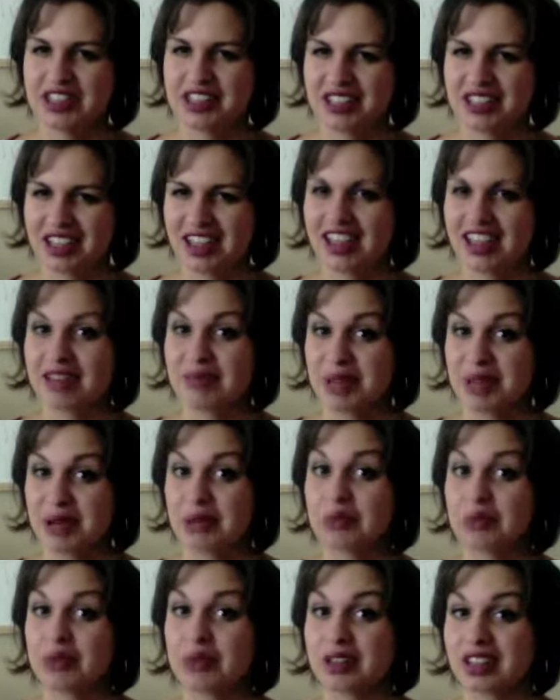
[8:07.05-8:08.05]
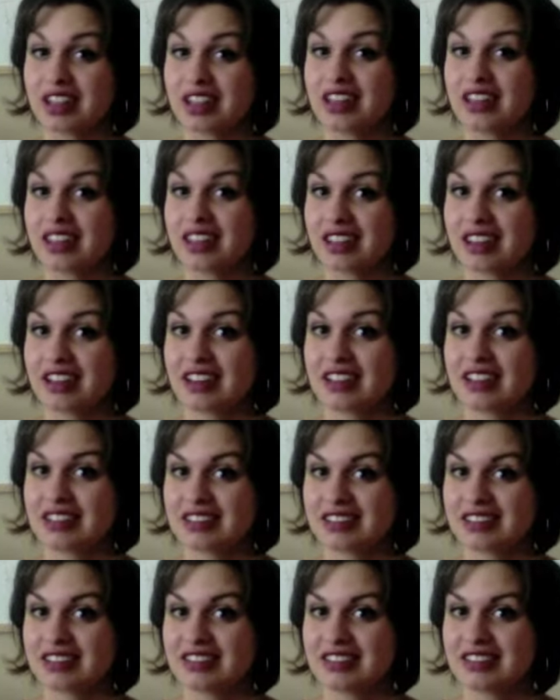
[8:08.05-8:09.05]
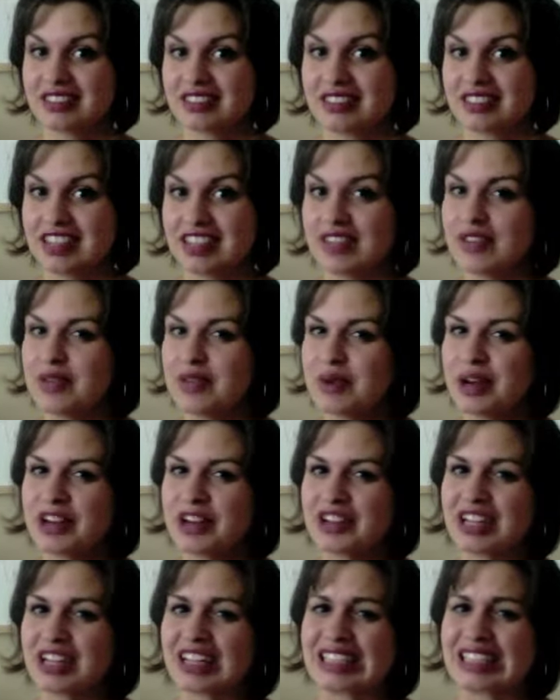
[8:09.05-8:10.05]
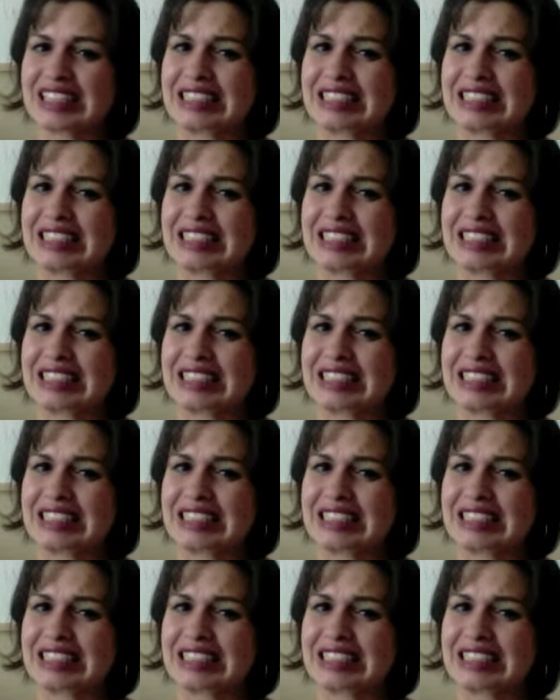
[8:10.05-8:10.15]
it can be a really good thing. Even when you're like,